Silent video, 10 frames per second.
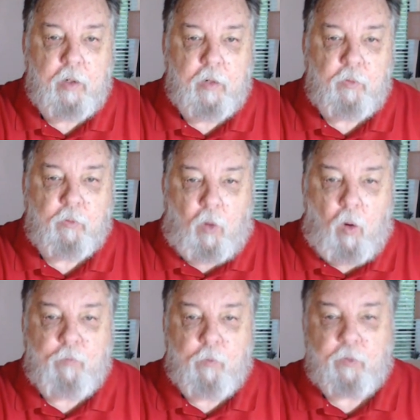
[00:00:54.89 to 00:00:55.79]
So it
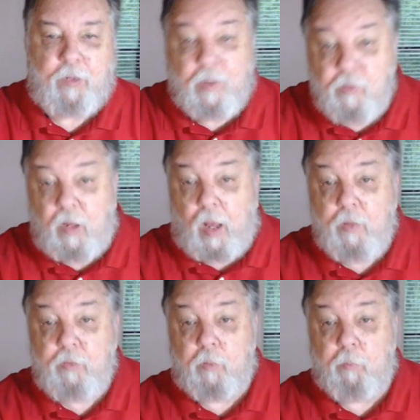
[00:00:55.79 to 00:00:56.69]
offers
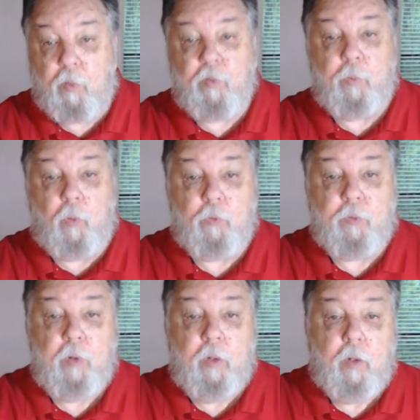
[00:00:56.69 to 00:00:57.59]
insights and principles
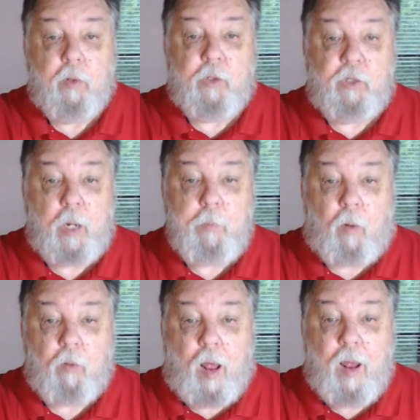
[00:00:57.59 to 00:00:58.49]
that shape our
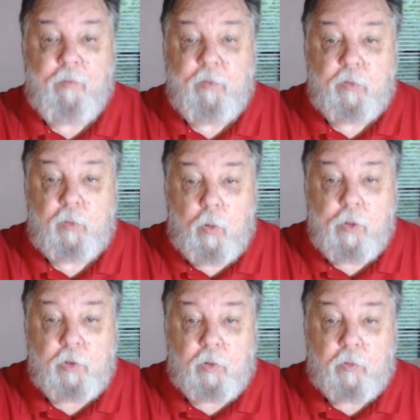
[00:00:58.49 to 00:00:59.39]
lives as
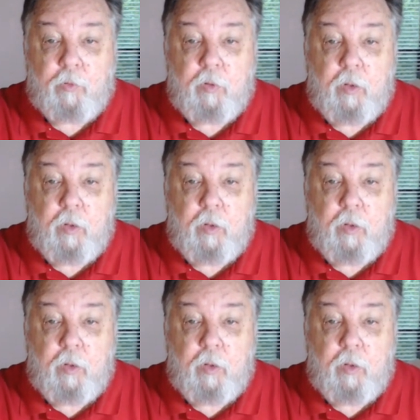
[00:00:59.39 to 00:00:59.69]
Christians.